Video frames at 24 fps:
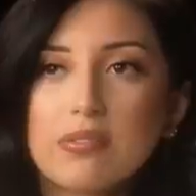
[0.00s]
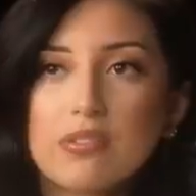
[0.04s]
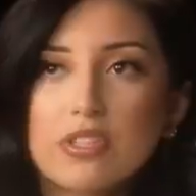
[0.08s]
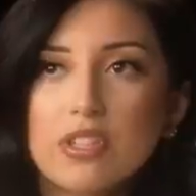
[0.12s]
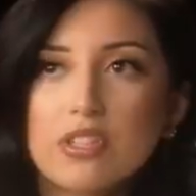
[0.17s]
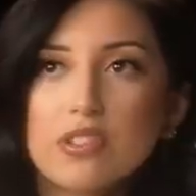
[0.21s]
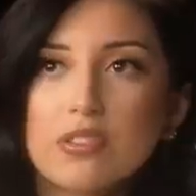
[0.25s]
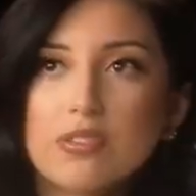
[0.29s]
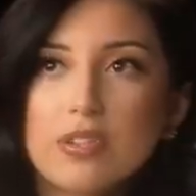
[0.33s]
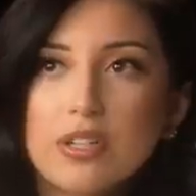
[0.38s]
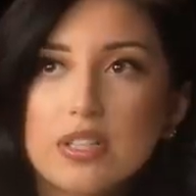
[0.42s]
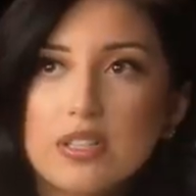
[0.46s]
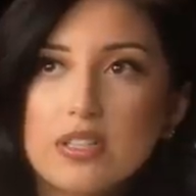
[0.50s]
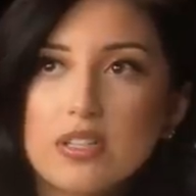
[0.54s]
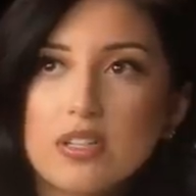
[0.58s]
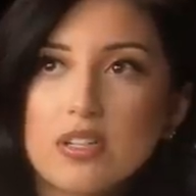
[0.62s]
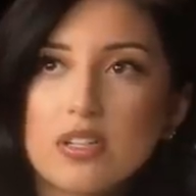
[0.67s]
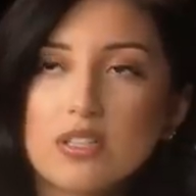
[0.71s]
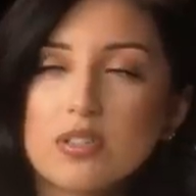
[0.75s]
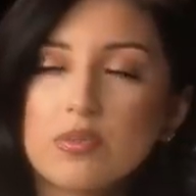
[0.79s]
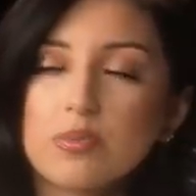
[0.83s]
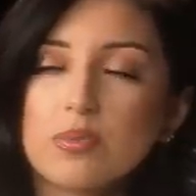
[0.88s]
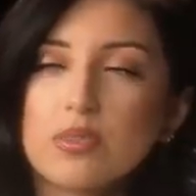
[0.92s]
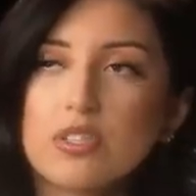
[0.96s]
After all the
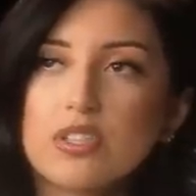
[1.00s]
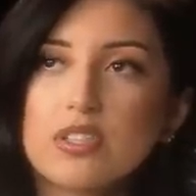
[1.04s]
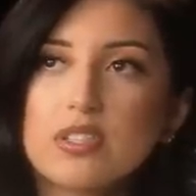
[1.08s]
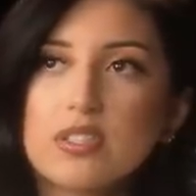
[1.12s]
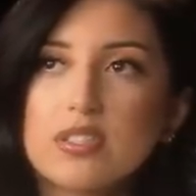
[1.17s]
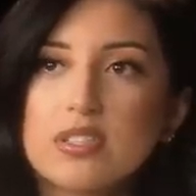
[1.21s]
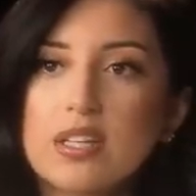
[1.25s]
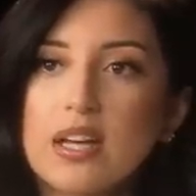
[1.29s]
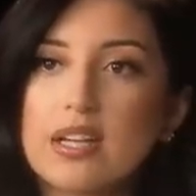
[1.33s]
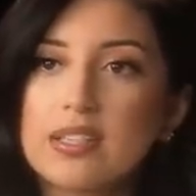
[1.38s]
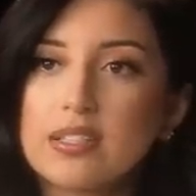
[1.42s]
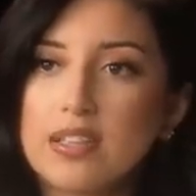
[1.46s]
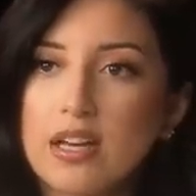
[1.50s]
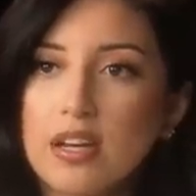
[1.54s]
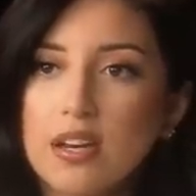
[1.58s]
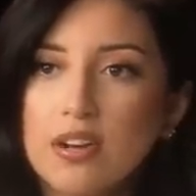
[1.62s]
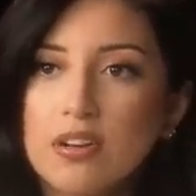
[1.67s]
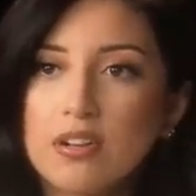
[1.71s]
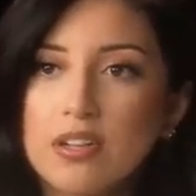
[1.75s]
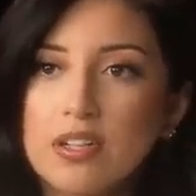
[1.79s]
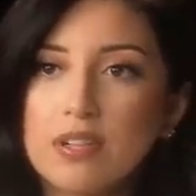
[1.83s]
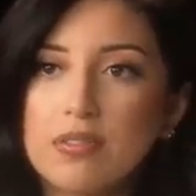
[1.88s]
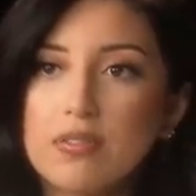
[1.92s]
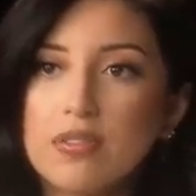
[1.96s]
craziness, we just sat
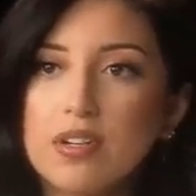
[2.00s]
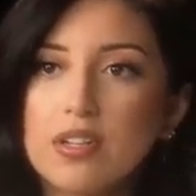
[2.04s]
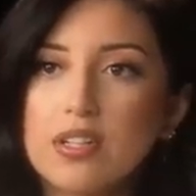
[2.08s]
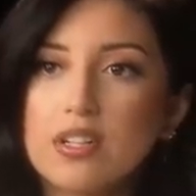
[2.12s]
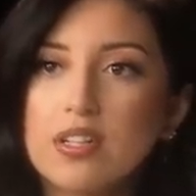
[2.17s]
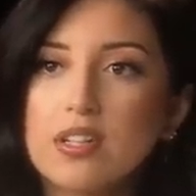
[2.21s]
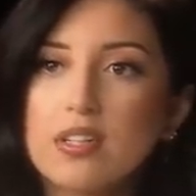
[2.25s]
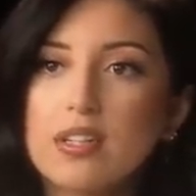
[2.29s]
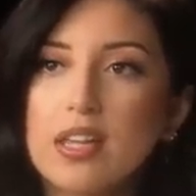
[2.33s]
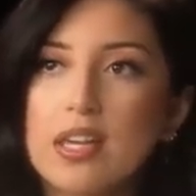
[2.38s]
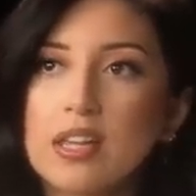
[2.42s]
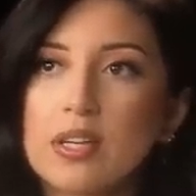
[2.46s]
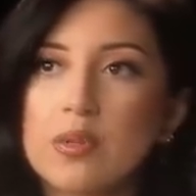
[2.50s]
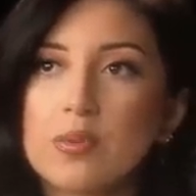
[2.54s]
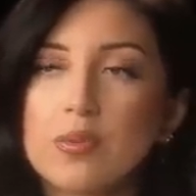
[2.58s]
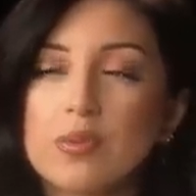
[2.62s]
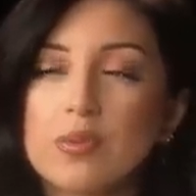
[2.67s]
down and really like